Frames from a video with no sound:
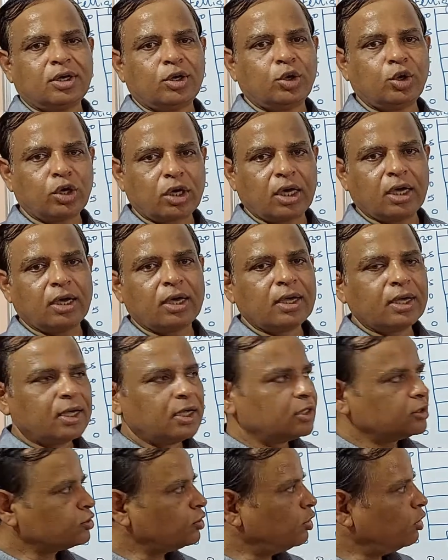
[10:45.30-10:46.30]
Okay.
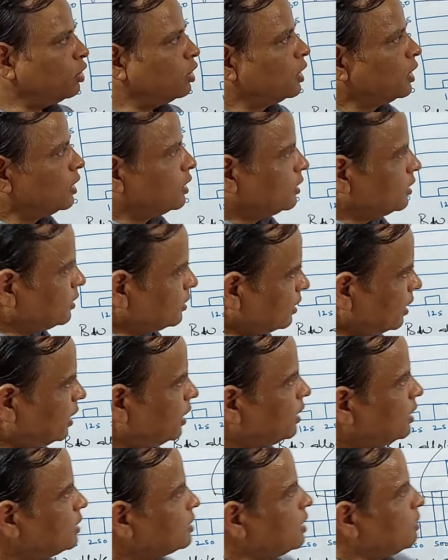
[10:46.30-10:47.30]
So see,
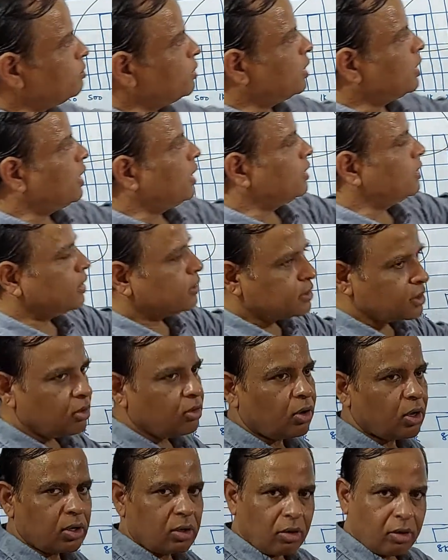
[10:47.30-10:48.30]
it is something like that. So
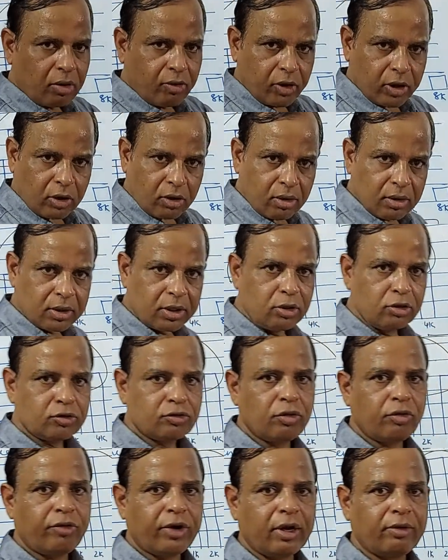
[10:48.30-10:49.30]
what all the
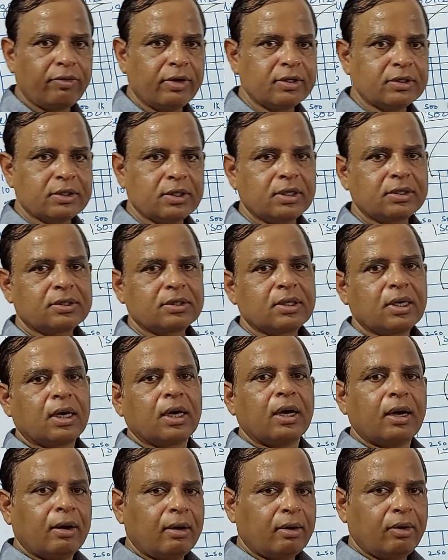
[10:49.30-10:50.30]
useful frequencies,
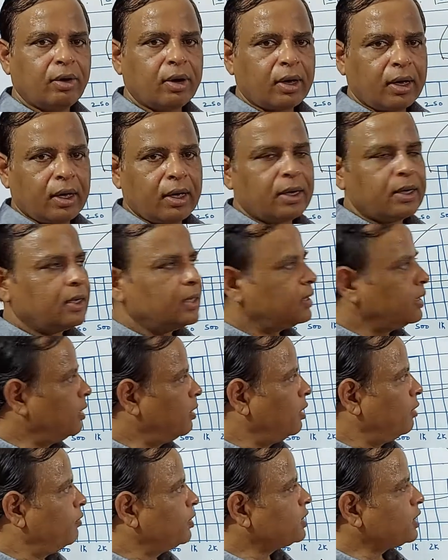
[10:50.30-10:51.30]
okay,
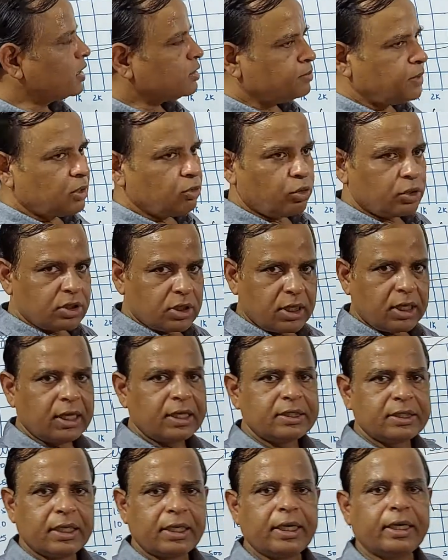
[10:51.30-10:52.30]
which has been originally
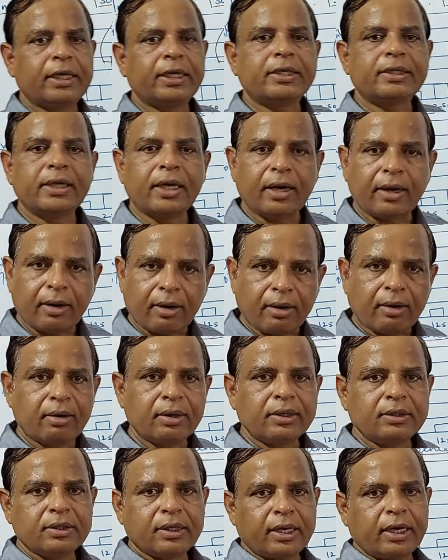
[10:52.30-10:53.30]
generated, they are all
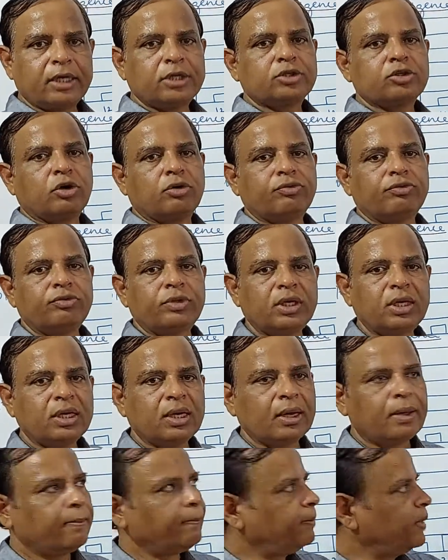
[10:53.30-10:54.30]
in the range of the
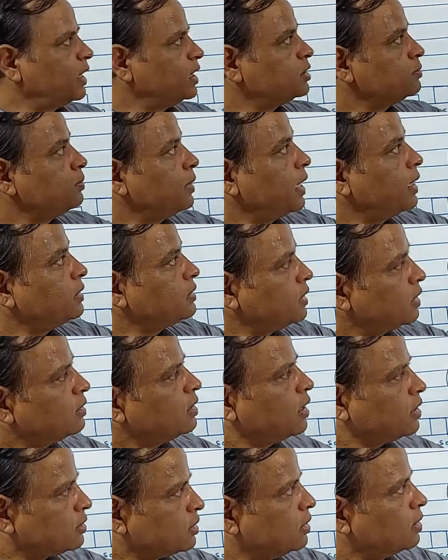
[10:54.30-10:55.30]
baseband.
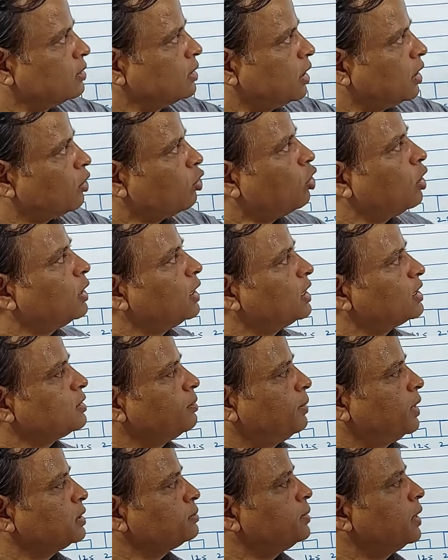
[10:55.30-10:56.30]
They are called as a
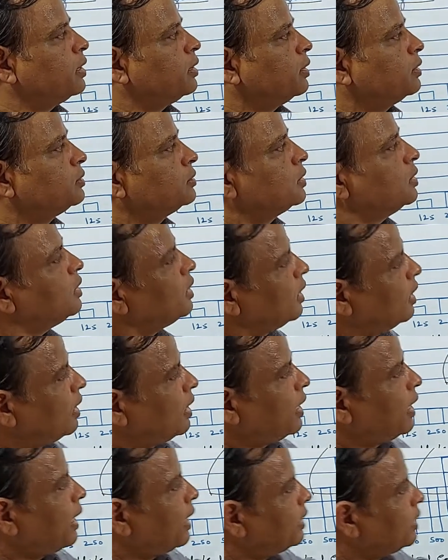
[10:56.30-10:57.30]
baseband signal,
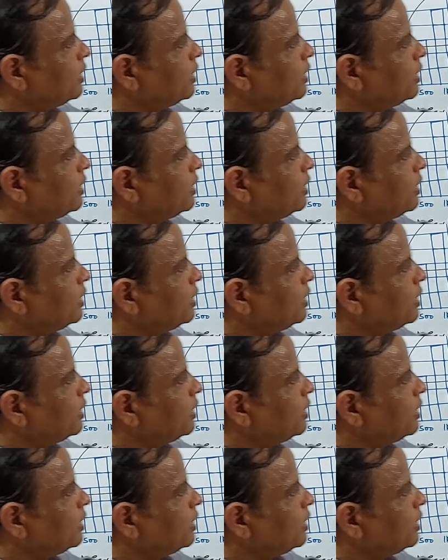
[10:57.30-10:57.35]
and